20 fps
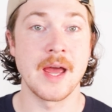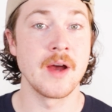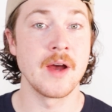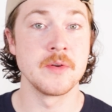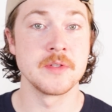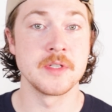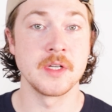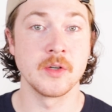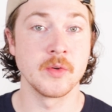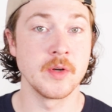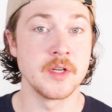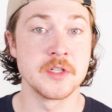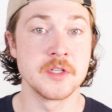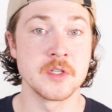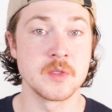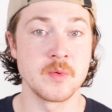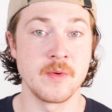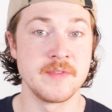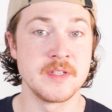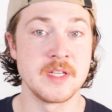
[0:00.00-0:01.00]
to housing
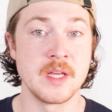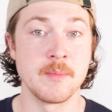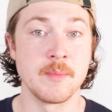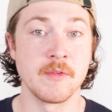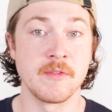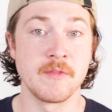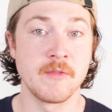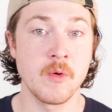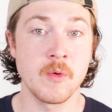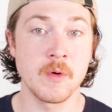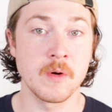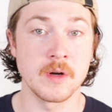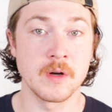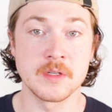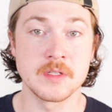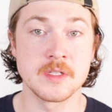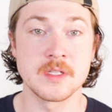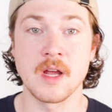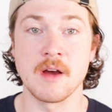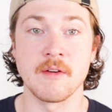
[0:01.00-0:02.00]
creatures we've seen
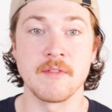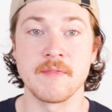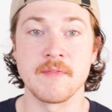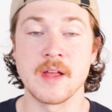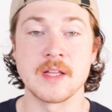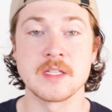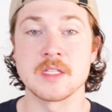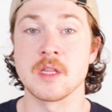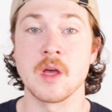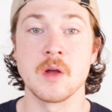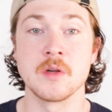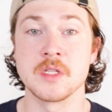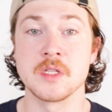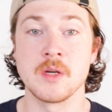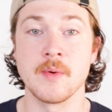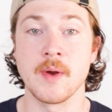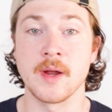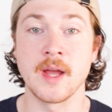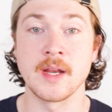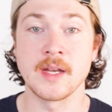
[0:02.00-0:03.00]
before, stuff that's
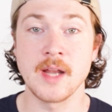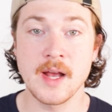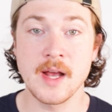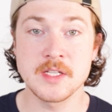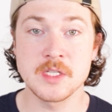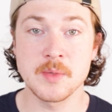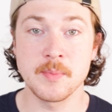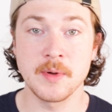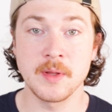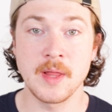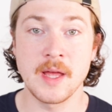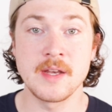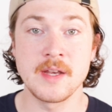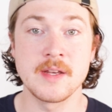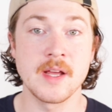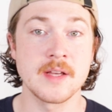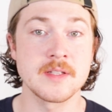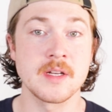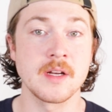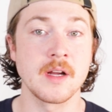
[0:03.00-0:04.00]
largely recognizable and
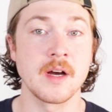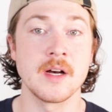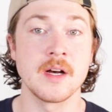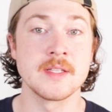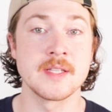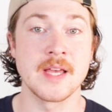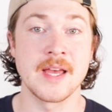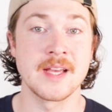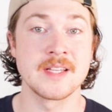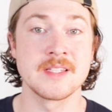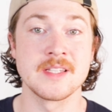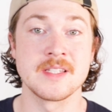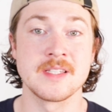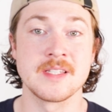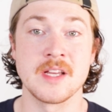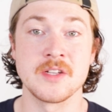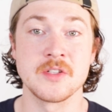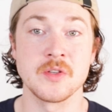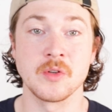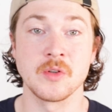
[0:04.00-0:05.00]
doesn't cause
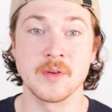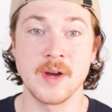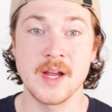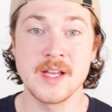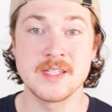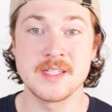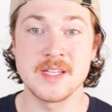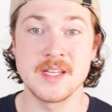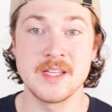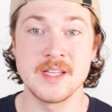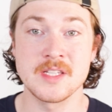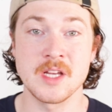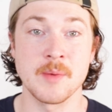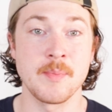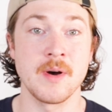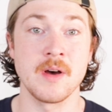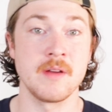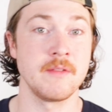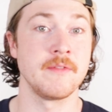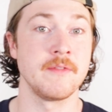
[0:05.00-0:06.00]
existential crises
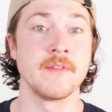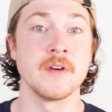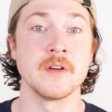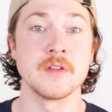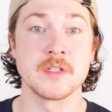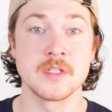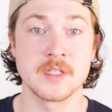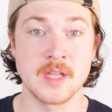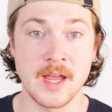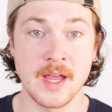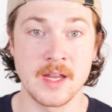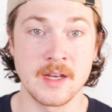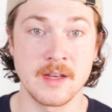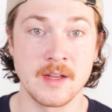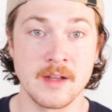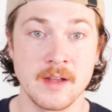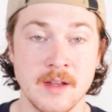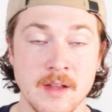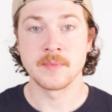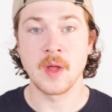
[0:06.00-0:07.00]
upon first sight.
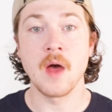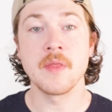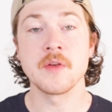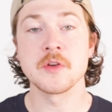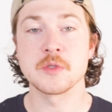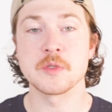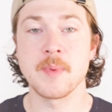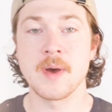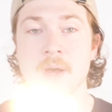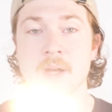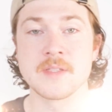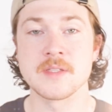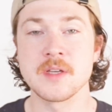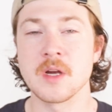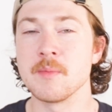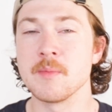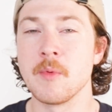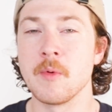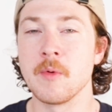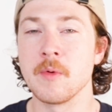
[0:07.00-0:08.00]
Other spots
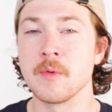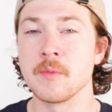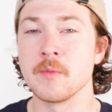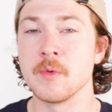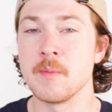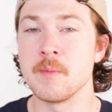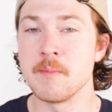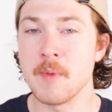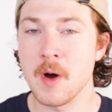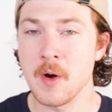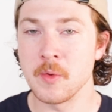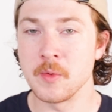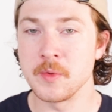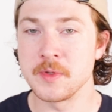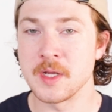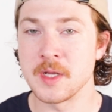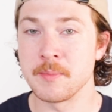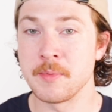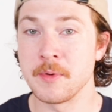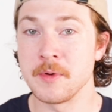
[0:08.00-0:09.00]
are more
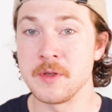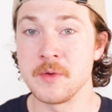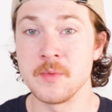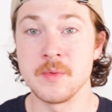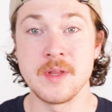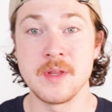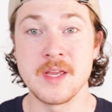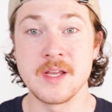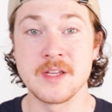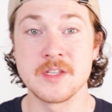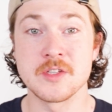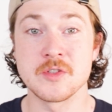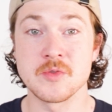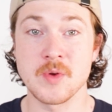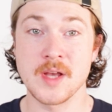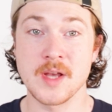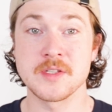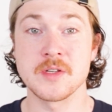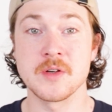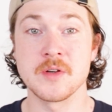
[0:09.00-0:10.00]
remote and put unique
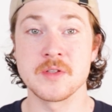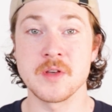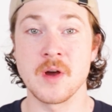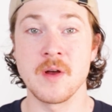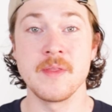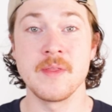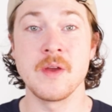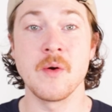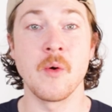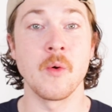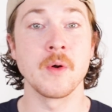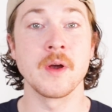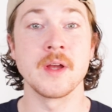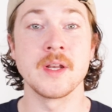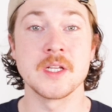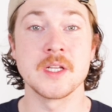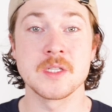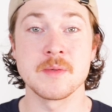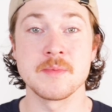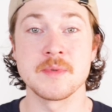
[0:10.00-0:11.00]
stressors on the
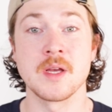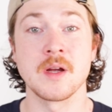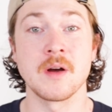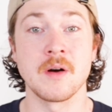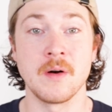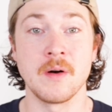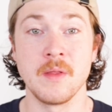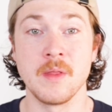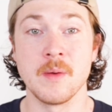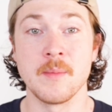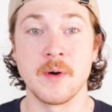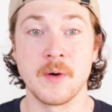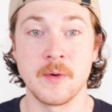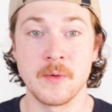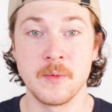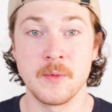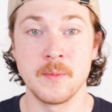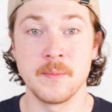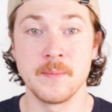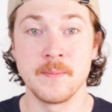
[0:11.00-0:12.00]
organisms that call them
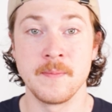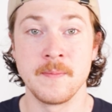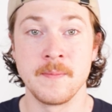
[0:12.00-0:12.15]
home.